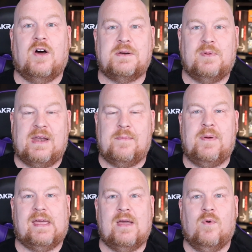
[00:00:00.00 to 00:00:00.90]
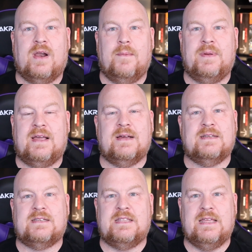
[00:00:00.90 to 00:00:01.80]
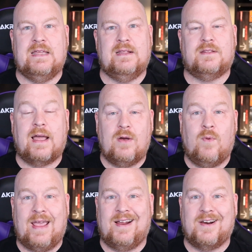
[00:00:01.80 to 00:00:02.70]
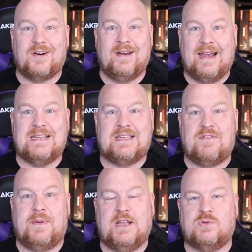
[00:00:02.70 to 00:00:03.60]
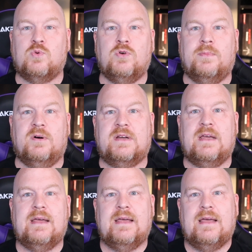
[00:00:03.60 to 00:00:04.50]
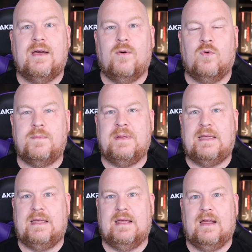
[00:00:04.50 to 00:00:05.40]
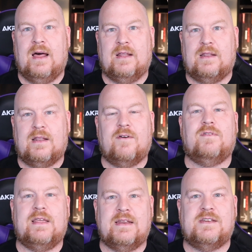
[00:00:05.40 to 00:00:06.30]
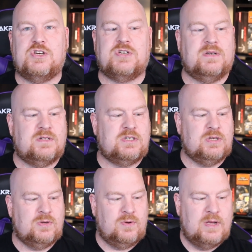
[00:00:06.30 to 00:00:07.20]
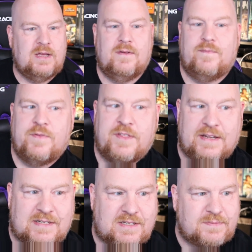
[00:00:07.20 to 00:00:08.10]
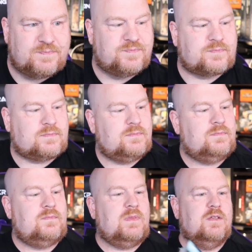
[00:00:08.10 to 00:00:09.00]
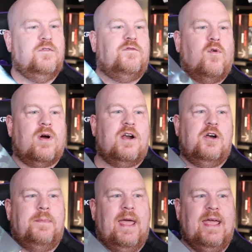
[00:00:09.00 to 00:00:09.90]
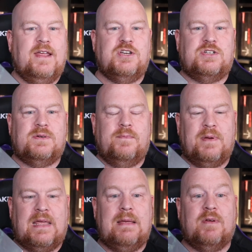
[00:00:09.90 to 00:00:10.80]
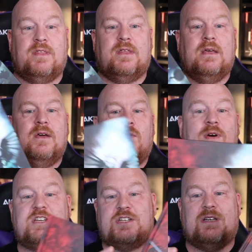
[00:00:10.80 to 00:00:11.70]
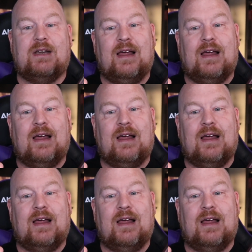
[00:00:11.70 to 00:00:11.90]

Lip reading: contemplating picking one up because the lightweight 187 page rule book would be a lovely addition to this 400 page behemoth, which